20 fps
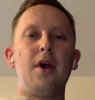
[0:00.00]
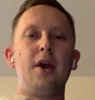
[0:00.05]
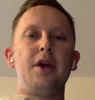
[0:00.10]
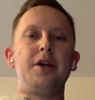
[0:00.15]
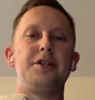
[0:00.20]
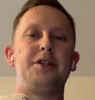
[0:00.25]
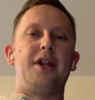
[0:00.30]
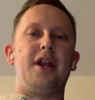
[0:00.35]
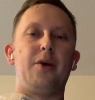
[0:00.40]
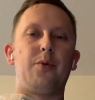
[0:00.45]

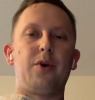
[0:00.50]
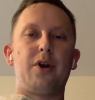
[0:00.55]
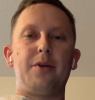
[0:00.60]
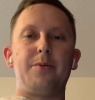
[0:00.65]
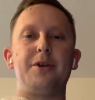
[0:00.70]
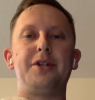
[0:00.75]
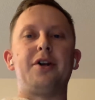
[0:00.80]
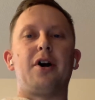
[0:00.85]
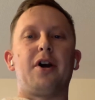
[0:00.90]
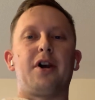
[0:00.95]
Today, we're going to
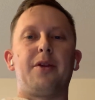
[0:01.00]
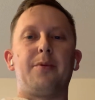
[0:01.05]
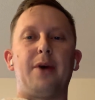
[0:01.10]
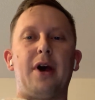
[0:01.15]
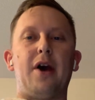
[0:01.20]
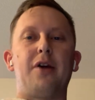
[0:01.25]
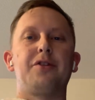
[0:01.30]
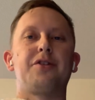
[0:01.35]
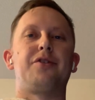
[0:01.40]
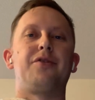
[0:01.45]
be talking about
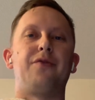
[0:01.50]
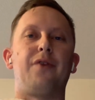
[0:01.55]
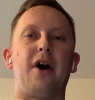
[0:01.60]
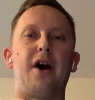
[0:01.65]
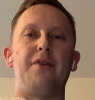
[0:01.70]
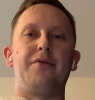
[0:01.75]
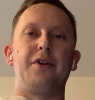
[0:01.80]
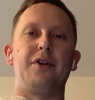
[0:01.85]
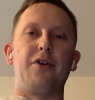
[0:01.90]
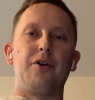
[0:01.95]
how to
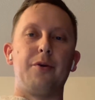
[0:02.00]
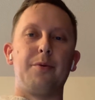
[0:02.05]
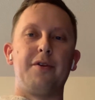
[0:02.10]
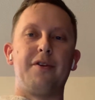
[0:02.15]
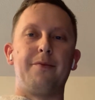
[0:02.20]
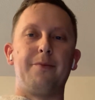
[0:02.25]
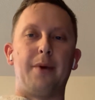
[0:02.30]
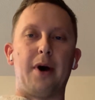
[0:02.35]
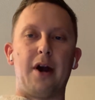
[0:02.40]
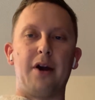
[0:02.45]
survive in an urban
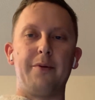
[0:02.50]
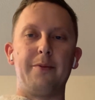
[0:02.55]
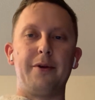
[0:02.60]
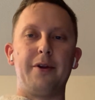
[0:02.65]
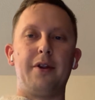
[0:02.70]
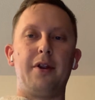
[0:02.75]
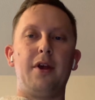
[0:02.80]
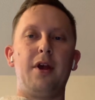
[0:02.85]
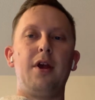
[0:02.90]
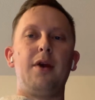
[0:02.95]

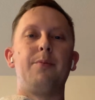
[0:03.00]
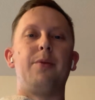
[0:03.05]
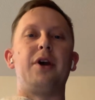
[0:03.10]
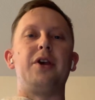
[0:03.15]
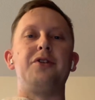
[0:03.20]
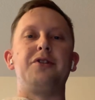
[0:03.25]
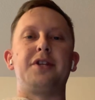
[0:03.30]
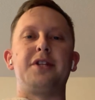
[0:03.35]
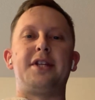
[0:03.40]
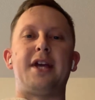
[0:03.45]
environment by
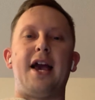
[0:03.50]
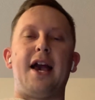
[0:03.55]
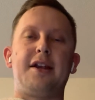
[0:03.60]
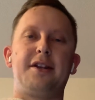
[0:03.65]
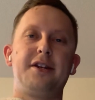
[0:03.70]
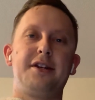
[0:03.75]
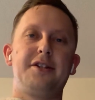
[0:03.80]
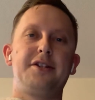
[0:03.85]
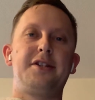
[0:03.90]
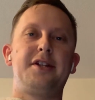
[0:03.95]
using
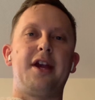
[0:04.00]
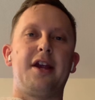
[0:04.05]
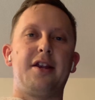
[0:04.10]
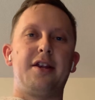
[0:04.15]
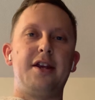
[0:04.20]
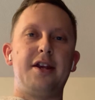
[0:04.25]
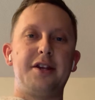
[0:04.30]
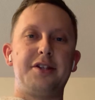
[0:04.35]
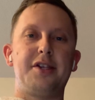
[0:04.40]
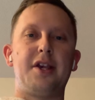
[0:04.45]
tactics,
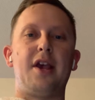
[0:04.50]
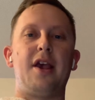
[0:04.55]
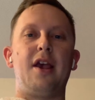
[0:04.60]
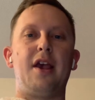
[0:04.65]
techniques,